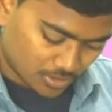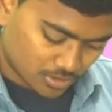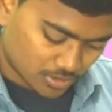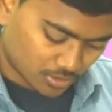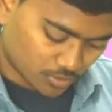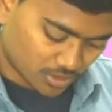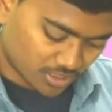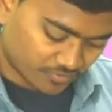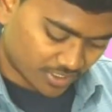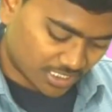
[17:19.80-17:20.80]
So
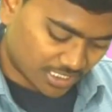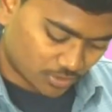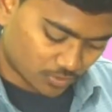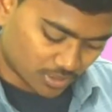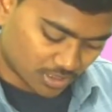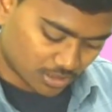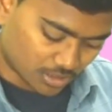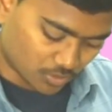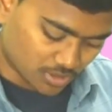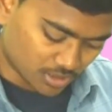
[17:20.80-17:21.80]
25 lakh
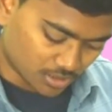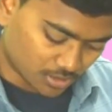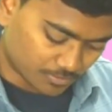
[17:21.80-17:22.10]
20,000.